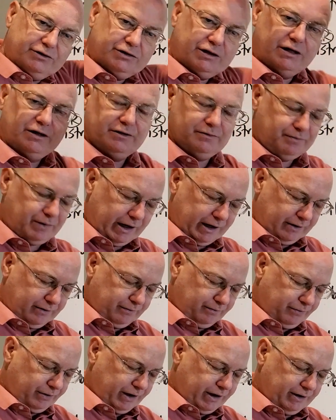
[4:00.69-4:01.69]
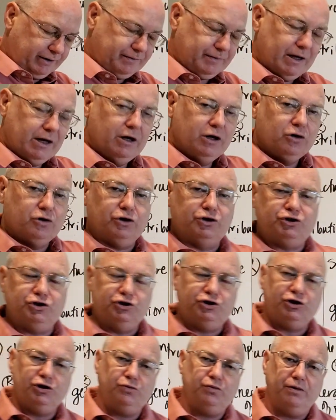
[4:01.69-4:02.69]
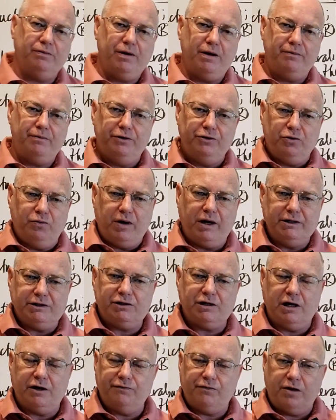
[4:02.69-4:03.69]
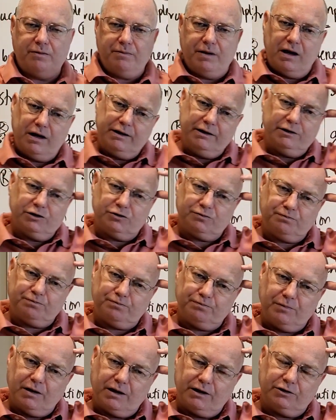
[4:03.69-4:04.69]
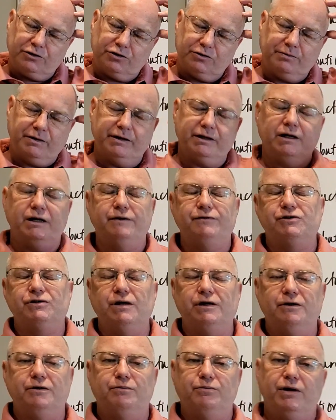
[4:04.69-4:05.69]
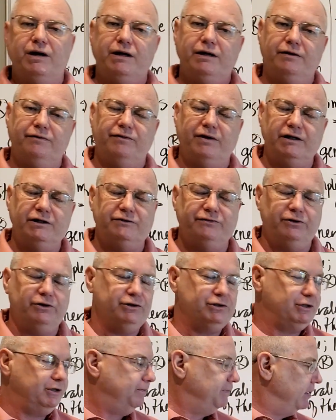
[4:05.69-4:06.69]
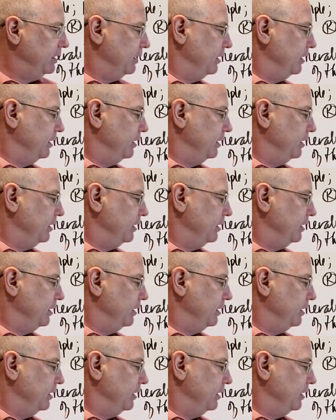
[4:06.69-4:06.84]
side of the brain. Of course, you should remember the right side of our body is monitored by the left side of the brain and vice versa.